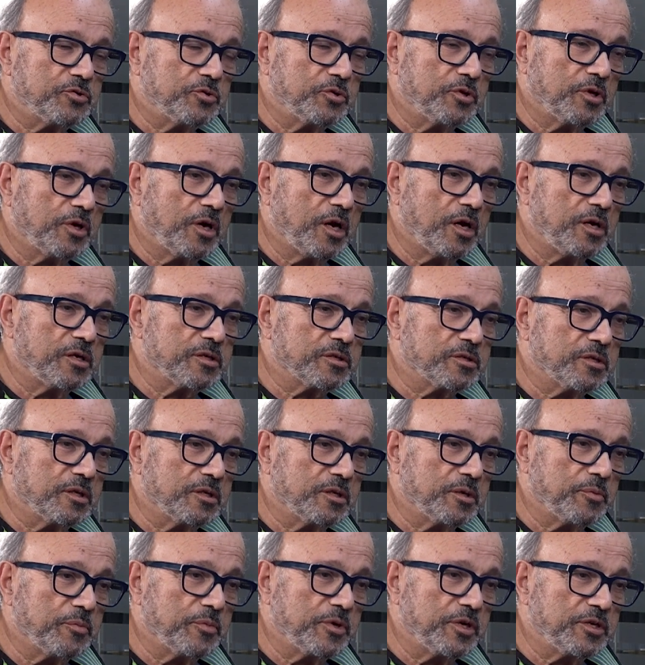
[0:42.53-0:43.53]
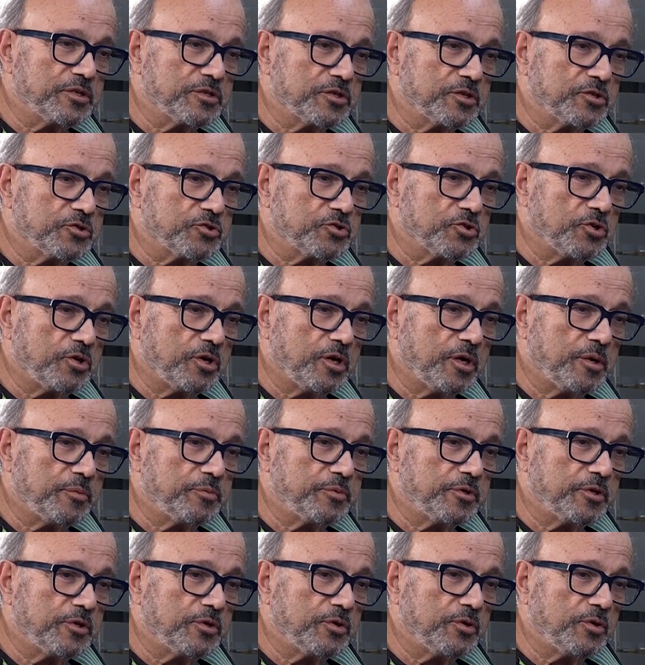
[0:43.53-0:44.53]
You guys did an amazing
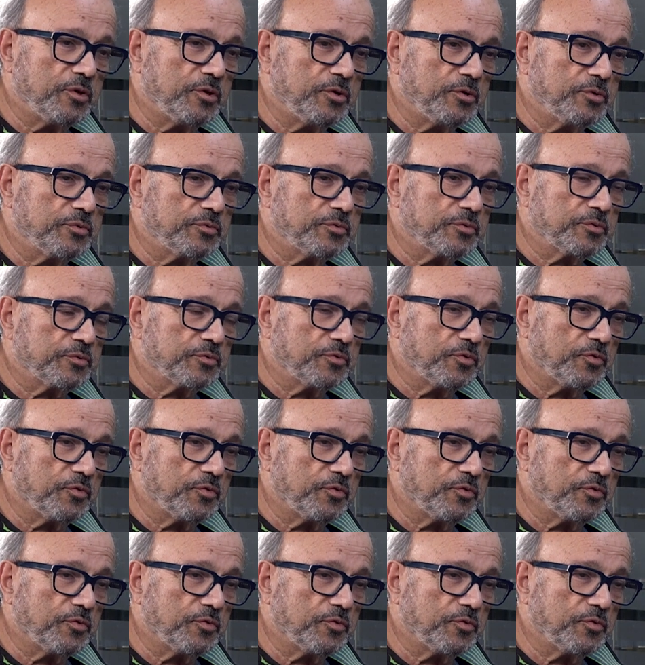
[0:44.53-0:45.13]
job, you know,